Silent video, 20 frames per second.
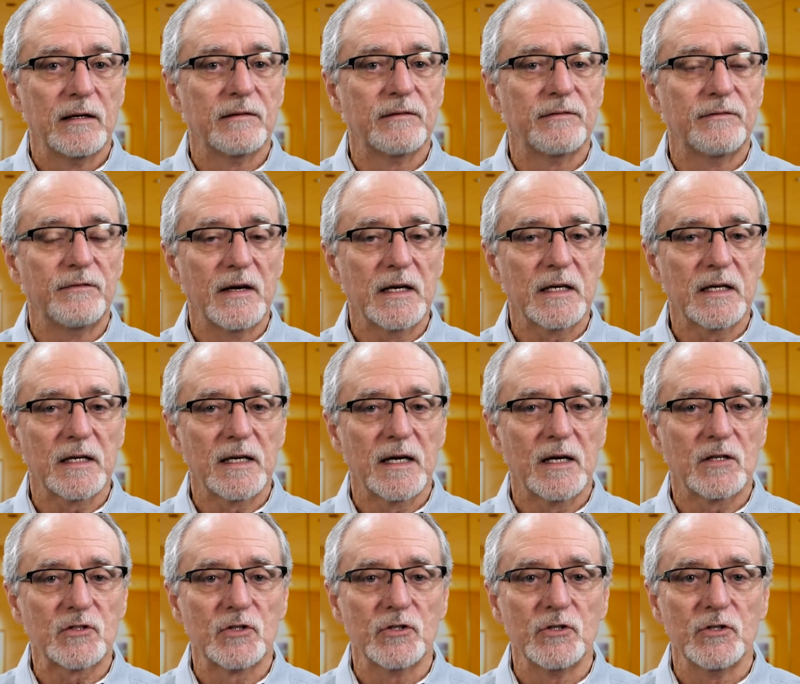Fake
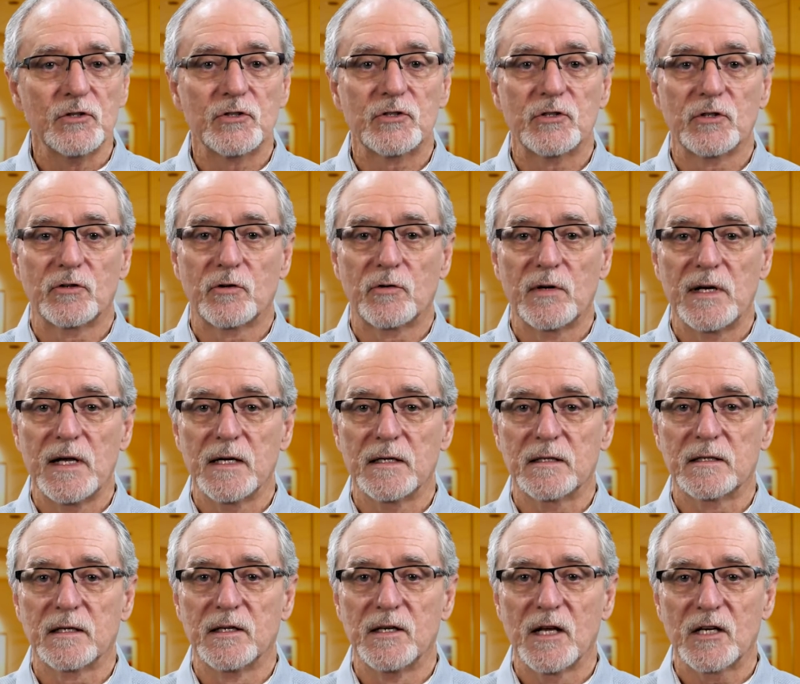accounts are used to
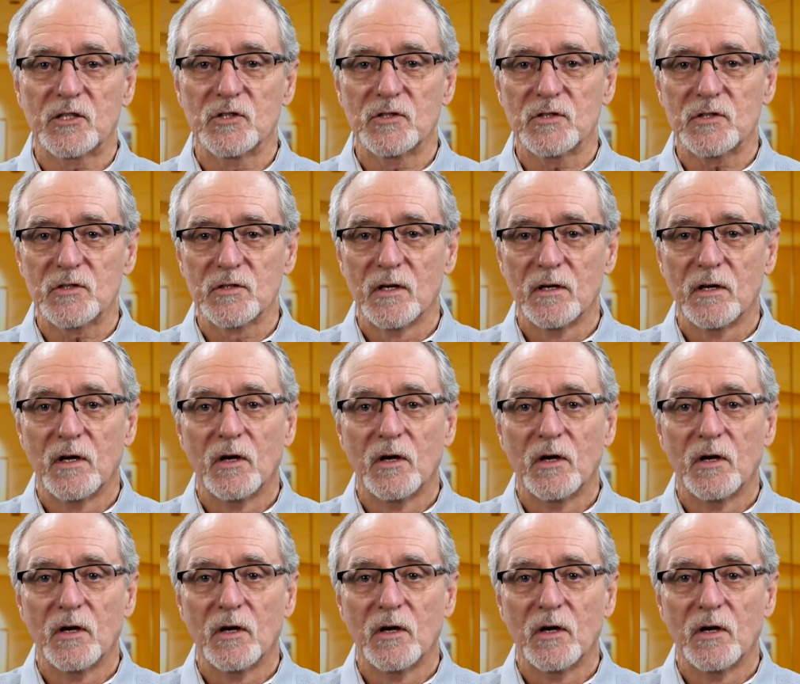create connections,